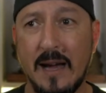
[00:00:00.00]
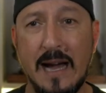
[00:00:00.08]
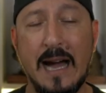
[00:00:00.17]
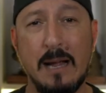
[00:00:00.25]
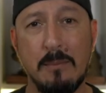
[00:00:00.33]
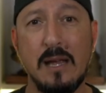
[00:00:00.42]

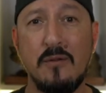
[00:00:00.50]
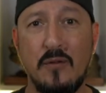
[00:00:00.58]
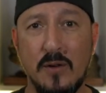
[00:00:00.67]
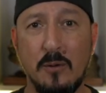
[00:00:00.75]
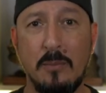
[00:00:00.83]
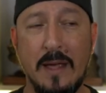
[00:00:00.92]
I may
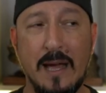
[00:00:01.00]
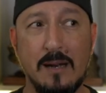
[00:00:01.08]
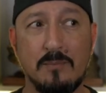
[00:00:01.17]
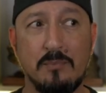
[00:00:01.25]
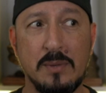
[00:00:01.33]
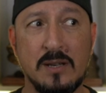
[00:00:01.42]
film that
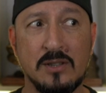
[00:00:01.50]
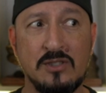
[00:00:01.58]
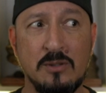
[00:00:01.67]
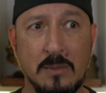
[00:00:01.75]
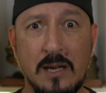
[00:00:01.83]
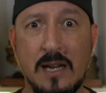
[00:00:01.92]
because
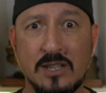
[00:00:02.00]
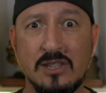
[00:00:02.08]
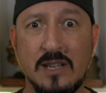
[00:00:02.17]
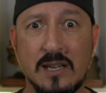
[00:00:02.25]
you might actually